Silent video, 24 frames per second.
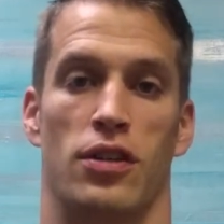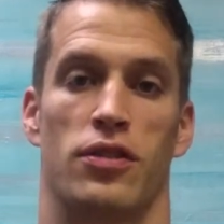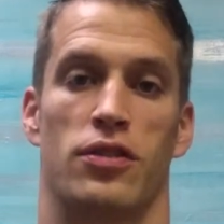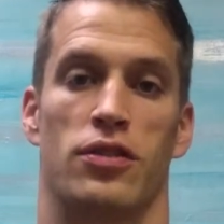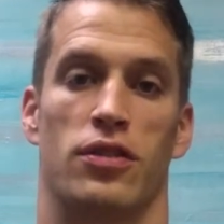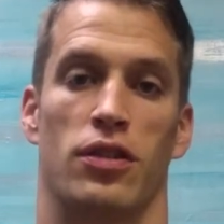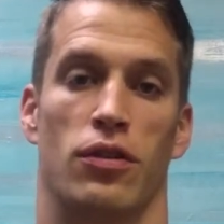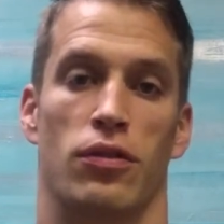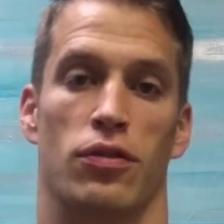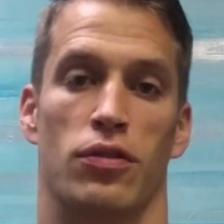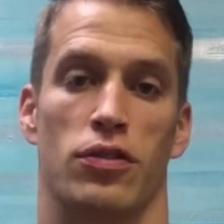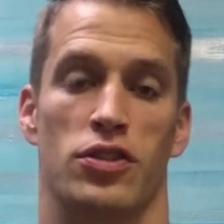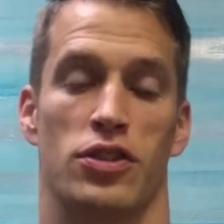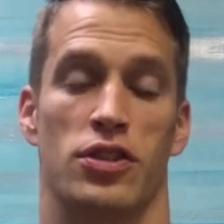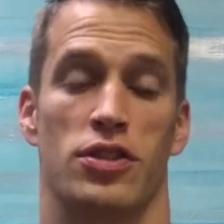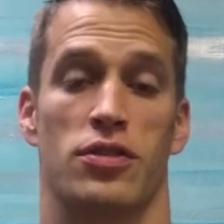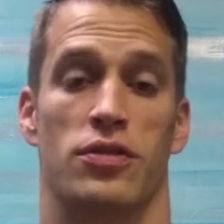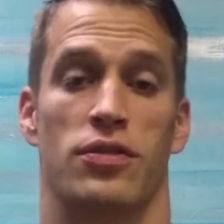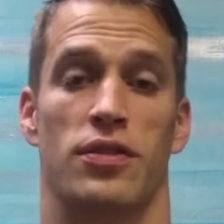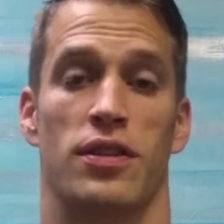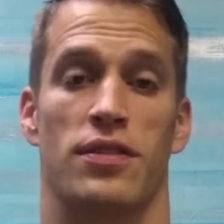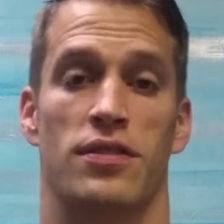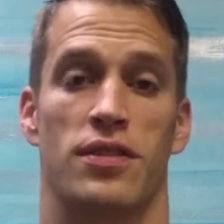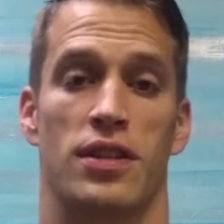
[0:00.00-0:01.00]
So, for just
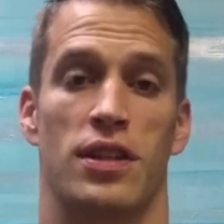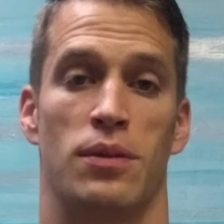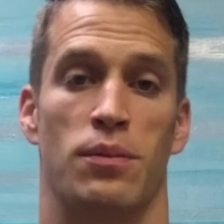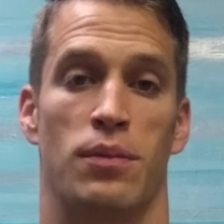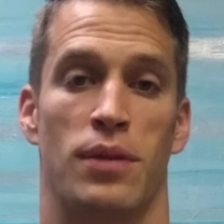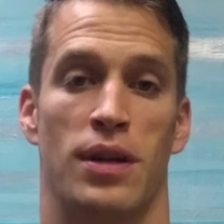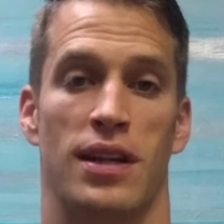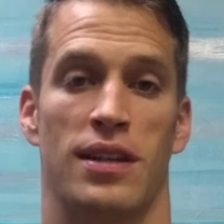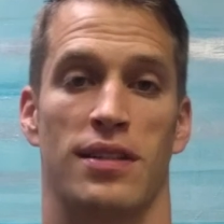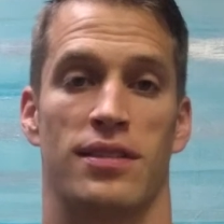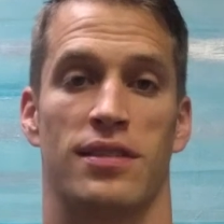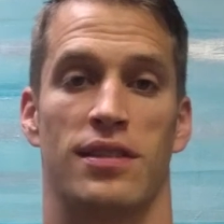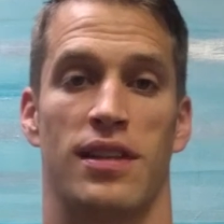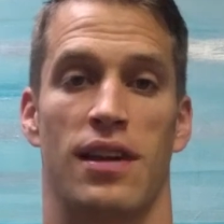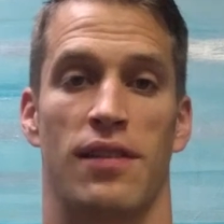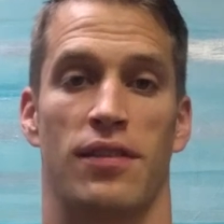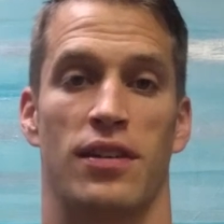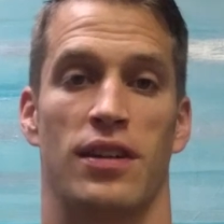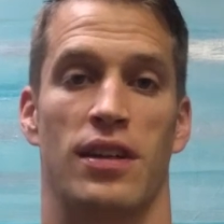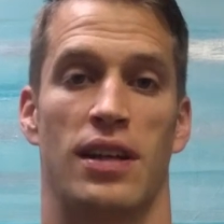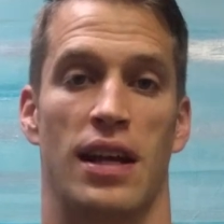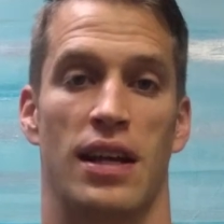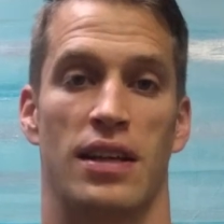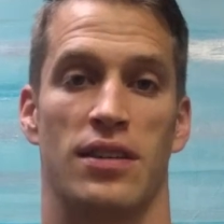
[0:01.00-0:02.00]
15 minutes,
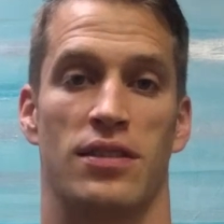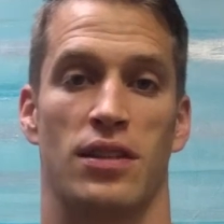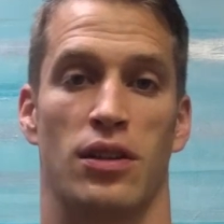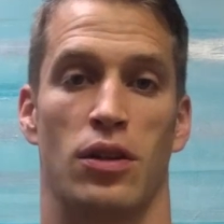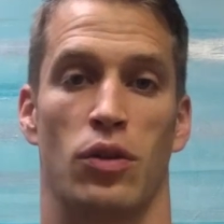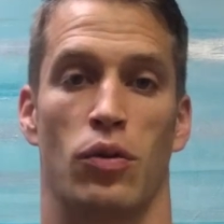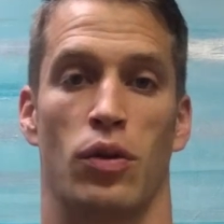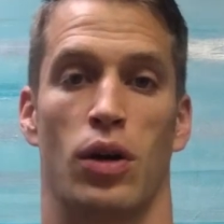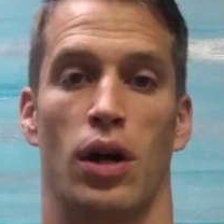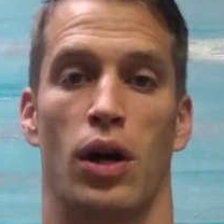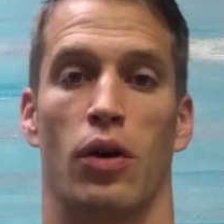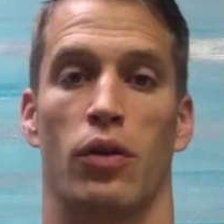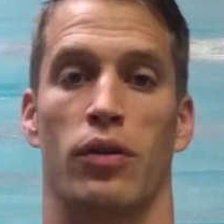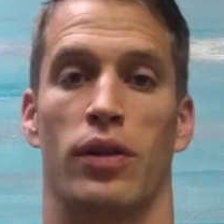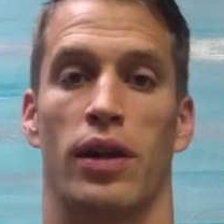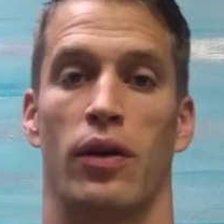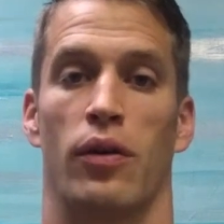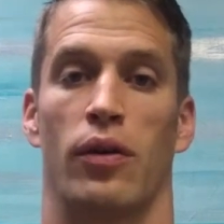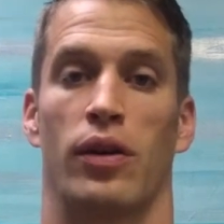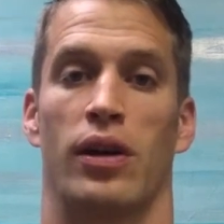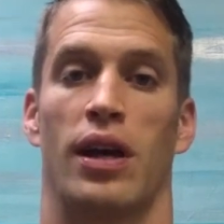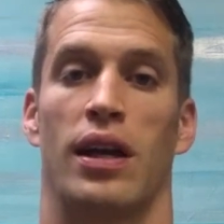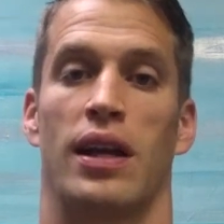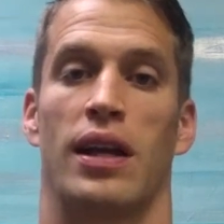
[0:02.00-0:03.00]
seven days in a row, they were
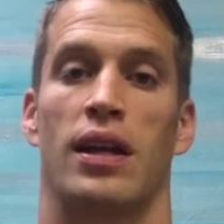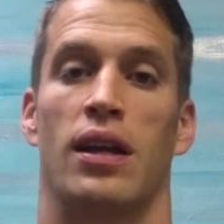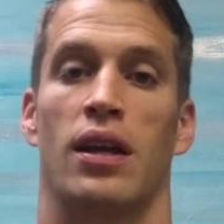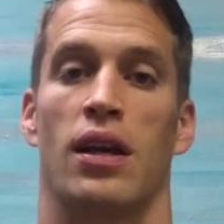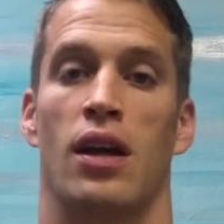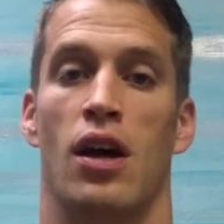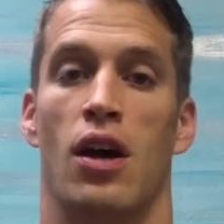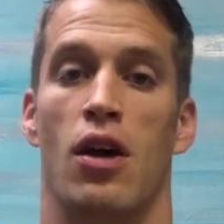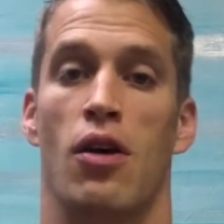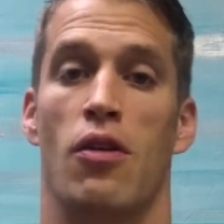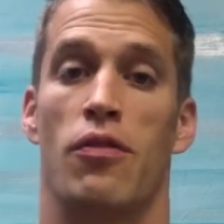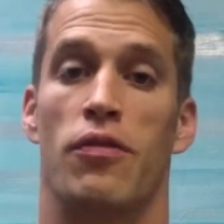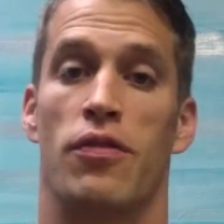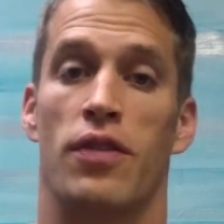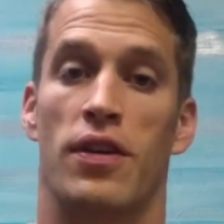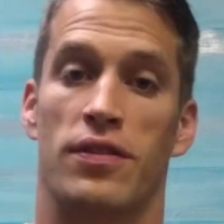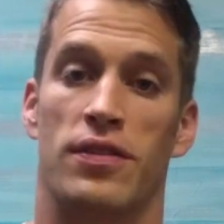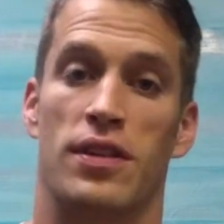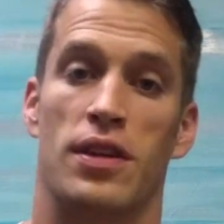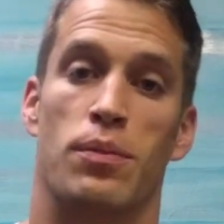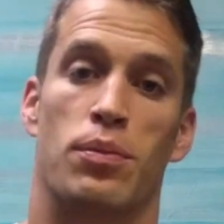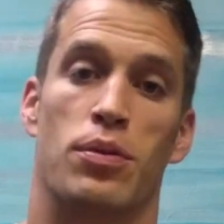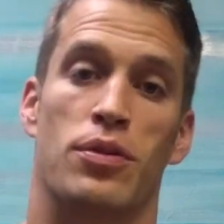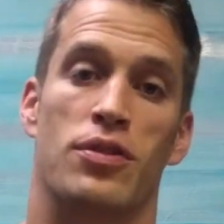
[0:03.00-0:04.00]
getting
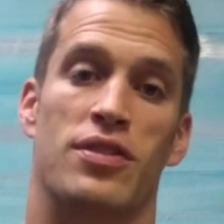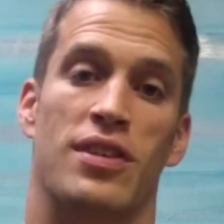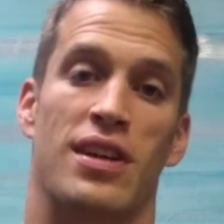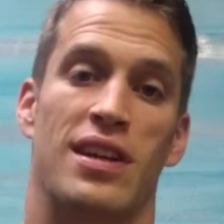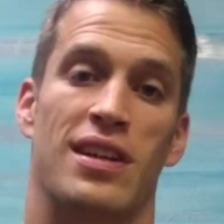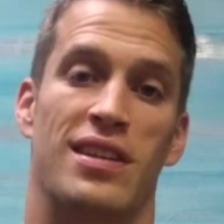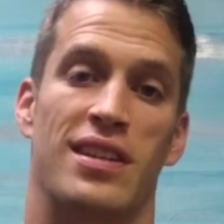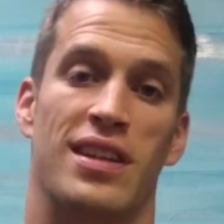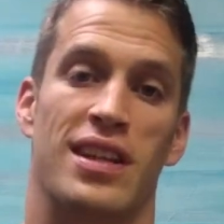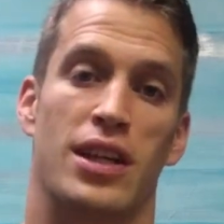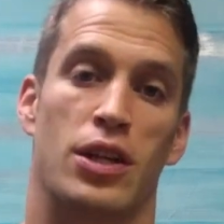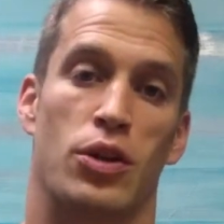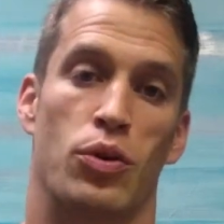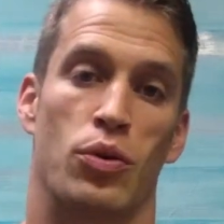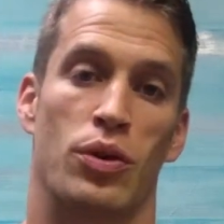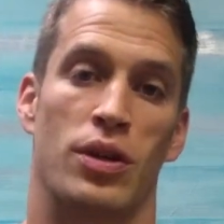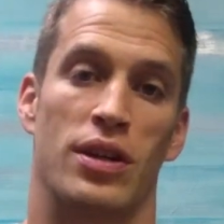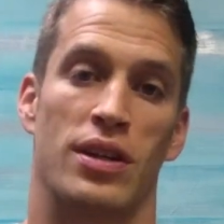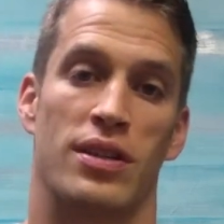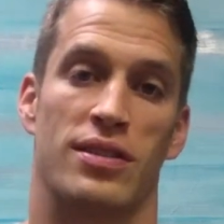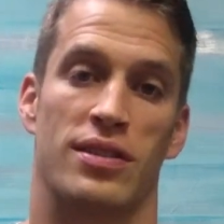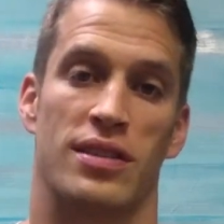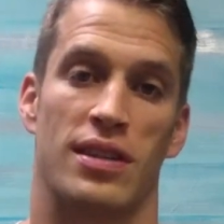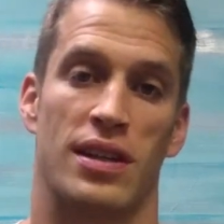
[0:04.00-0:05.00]
50%
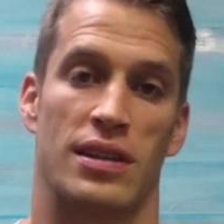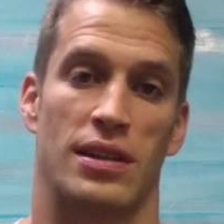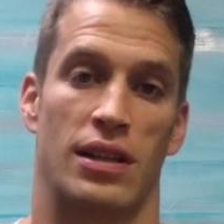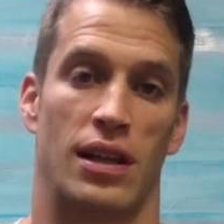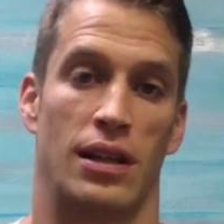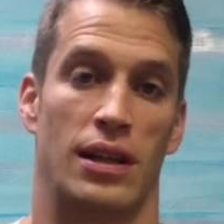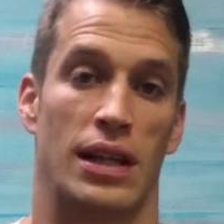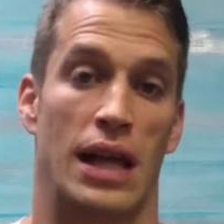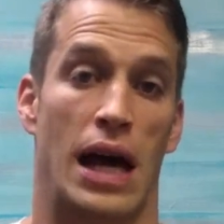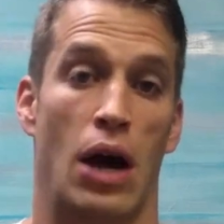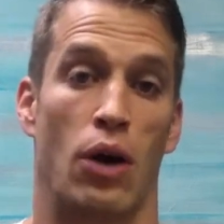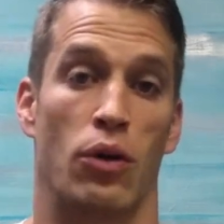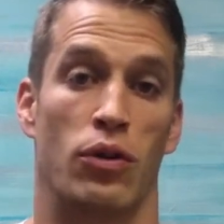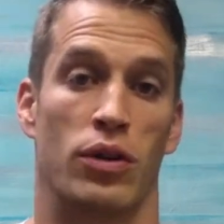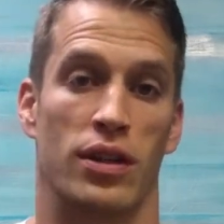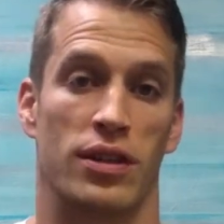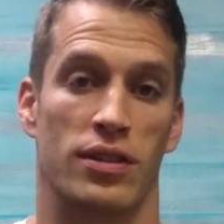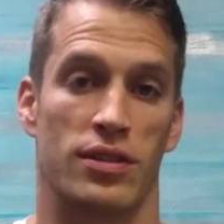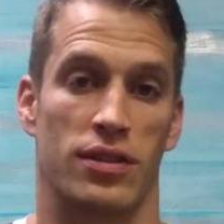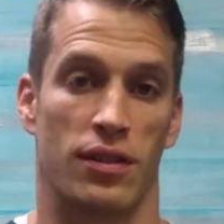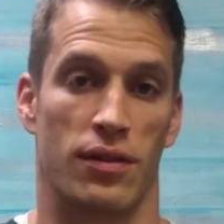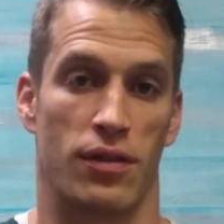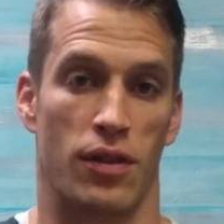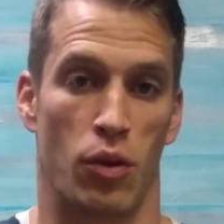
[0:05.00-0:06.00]
decrease in the
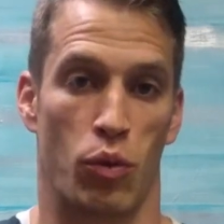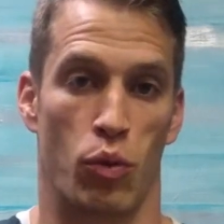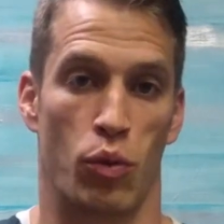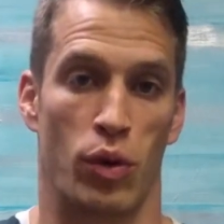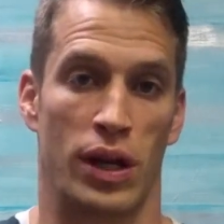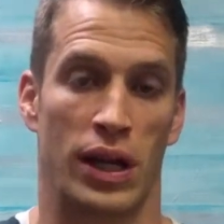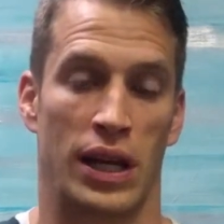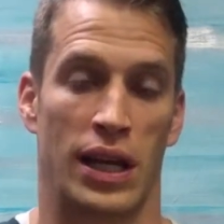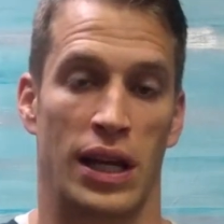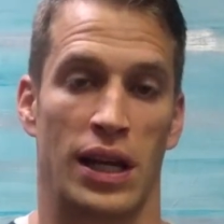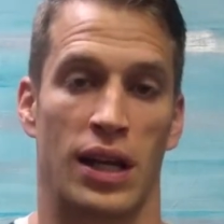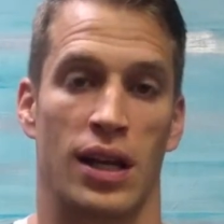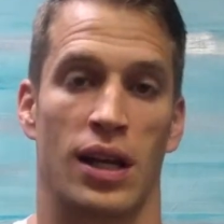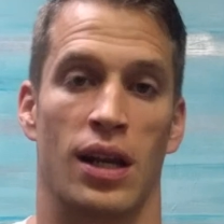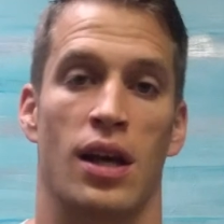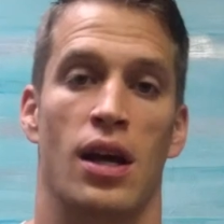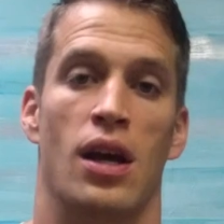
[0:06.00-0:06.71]
loudness of the ringing,